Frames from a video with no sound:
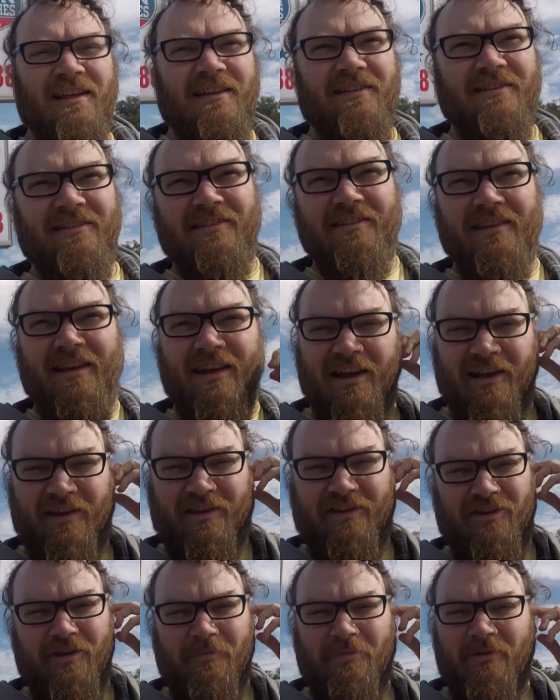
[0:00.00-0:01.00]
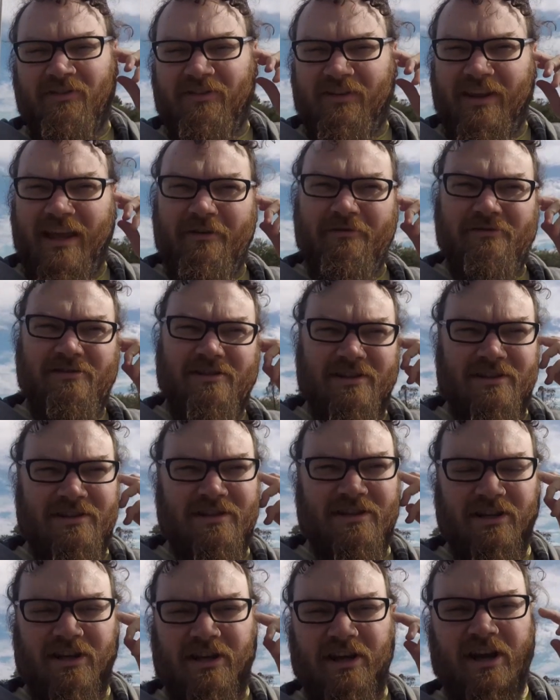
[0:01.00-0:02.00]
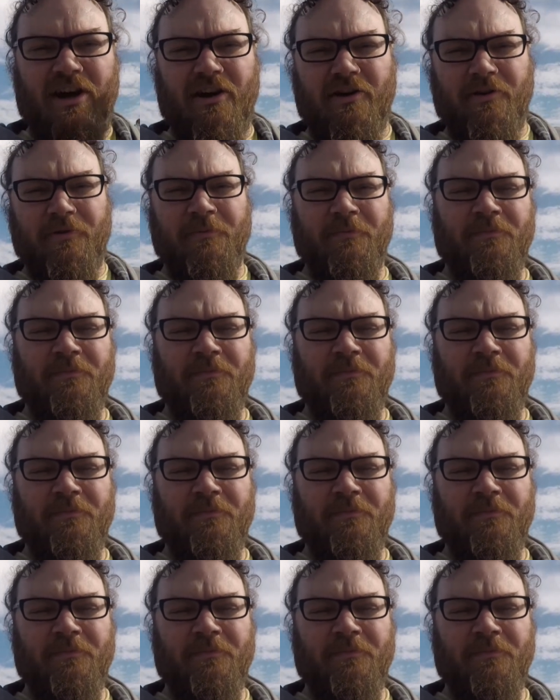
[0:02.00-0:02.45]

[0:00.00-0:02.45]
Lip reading: This is Cuban Sandwiches to Go.